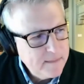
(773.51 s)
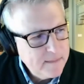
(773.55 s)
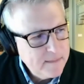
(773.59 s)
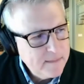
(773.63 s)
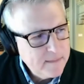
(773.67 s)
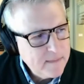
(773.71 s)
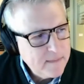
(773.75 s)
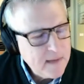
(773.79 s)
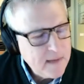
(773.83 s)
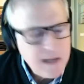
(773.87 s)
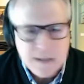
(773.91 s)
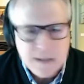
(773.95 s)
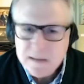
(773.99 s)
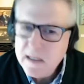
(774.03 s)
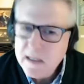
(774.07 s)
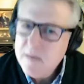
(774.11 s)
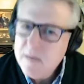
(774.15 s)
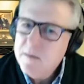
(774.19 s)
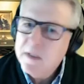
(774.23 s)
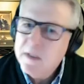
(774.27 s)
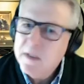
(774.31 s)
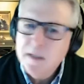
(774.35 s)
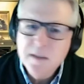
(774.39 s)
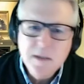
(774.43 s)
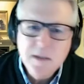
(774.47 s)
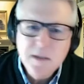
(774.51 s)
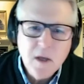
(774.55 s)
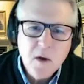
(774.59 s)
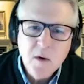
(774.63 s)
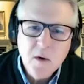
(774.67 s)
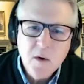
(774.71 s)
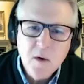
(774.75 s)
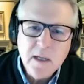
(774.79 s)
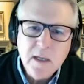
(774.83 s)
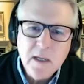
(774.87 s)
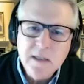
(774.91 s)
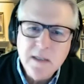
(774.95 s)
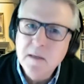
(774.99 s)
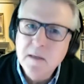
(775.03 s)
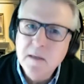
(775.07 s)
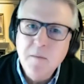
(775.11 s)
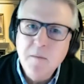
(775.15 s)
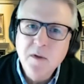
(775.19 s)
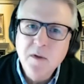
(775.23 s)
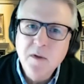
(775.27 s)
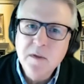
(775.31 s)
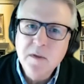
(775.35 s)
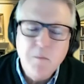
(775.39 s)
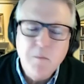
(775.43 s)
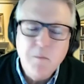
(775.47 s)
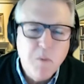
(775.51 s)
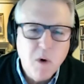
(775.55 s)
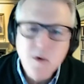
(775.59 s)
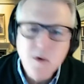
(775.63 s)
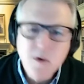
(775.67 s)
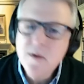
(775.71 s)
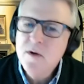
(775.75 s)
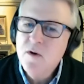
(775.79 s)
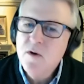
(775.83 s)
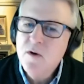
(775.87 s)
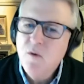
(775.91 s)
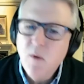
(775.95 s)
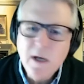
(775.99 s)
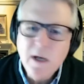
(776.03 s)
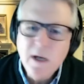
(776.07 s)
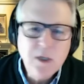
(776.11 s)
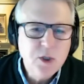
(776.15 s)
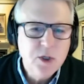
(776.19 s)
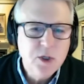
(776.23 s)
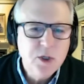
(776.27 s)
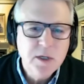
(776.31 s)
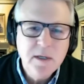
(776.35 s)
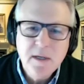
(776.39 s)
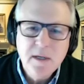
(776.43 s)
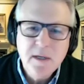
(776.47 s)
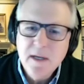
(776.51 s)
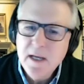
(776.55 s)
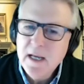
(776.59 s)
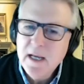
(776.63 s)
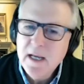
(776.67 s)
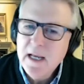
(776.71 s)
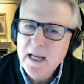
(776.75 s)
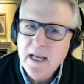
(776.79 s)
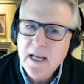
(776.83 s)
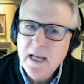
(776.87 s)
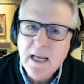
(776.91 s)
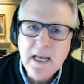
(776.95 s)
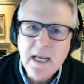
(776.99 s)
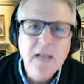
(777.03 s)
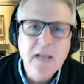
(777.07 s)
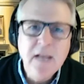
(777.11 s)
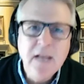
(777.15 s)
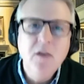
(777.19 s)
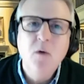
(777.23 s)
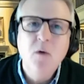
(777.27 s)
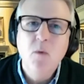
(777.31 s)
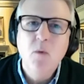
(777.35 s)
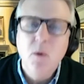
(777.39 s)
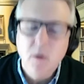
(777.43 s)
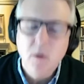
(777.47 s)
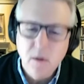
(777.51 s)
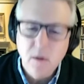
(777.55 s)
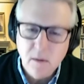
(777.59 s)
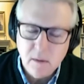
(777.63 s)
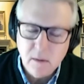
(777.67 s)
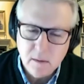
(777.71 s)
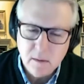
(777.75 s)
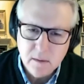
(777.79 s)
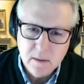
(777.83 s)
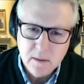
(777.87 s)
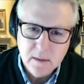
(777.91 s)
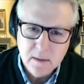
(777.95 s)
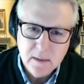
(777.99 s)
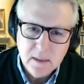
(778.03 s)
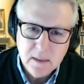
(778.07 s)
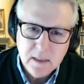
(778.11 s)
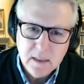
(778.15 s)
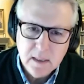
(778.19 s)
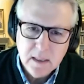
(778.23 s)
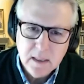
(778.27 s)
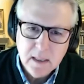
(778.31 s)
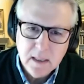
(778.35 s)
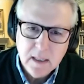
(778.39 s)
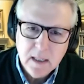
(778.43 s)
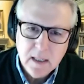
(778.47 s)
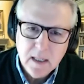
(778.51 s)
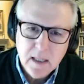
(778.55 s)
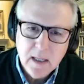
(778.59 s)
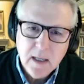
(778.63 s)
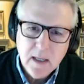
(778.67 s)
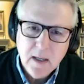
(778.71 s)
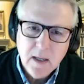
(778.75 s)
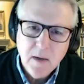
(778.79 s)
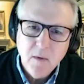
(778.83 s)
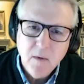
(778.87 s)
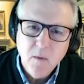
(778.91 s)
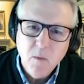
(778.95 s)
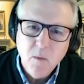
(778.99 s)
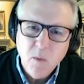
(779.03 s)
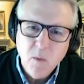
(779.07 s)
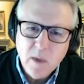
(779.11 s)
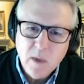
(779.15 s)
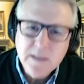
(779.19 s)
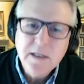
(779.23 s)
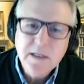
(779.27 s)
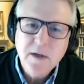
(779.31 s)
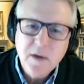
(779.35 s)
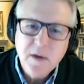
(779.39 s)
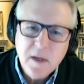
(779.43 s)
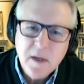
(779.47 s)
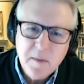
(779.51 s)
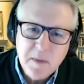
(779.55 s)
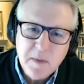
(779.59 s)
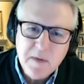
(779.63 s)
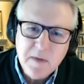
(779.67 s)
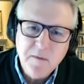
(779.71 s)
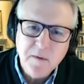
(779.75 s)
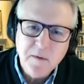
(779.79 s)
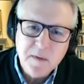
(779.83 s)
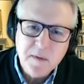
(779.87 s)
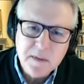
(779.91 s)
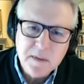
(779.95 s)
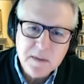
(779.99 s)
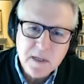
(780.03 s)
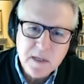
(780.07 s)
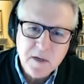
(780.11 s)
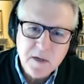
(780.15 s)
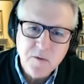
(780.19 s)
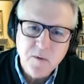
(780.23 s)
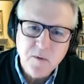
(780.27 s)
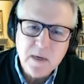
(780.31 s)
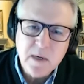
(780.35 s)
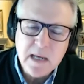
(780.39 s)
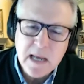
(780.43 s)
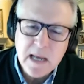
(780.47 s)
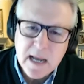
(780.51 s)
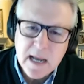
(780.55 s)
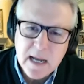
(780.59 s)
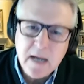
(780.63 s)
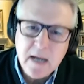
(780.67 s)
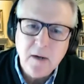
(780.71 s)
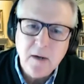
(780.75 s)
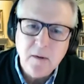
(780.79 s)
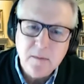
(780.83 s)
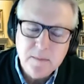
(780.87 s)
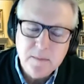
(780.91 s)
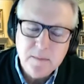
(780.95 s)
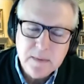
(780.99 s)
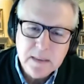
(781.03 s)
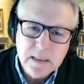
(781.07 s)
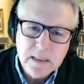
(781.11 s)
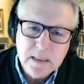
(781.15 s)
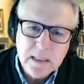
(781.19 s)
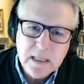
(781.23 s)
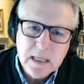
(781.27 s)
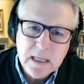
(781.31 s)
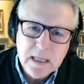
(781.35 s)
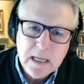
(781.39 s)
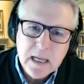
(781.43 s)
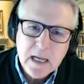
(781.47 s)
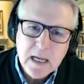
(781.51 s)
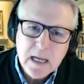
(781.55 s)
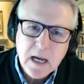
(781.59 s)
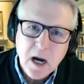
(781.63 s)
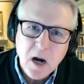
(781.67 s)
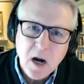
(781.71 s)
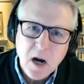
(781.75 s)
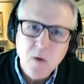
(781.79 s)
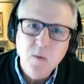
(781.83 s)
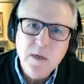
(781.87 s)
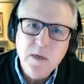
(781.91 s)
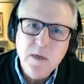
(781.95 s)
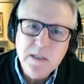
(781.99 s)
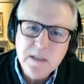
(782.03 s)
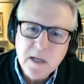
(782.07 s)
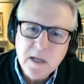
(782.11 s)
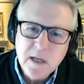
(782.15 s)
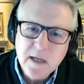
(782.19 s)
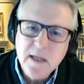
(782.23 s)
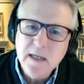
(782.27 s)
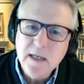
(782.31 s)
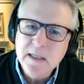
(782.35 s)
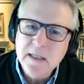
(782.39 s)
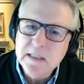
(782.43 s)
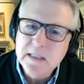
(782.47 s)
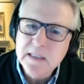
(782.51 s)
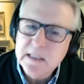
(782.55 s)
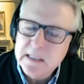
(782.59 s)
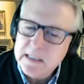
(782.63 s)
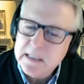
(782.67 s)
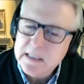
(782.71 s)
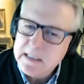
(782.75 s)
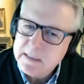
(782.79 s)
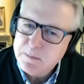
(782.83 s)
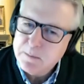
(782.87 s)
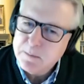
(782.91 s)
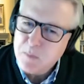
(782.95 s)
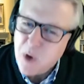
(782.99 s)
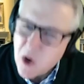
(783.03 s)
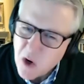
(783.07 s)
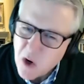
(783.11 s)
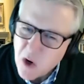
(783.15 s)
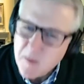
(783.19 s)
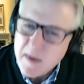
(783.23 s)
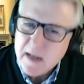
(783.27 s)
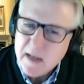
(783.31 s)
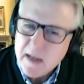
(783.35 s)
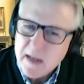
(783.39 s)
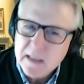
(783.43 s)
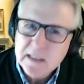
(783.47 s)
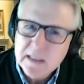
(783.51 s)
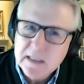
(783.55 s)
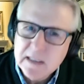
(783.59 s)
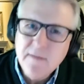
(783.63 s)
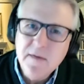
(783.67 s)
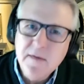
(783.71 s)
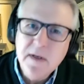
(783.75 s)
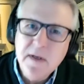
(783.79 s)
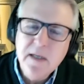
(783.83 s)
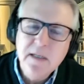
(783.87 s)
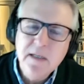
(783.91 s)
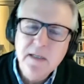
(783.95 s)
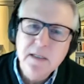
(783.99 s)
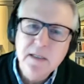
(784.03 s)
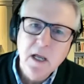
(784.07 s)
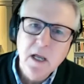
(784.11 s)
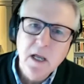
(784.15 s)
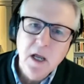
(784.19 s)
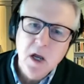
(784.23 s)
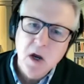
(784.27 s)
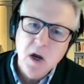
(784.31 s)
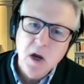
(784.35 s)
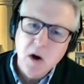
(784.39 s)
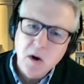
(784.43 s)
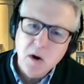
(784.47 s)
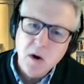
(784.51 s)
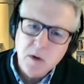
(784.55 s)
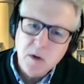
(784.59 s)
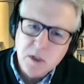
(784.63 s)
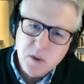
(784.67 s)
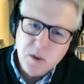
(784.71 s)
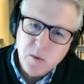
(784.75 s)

it seems as though it's the most important question in the world. What's it going to be for this country now? Are we stuck in a permanent 70s, or do we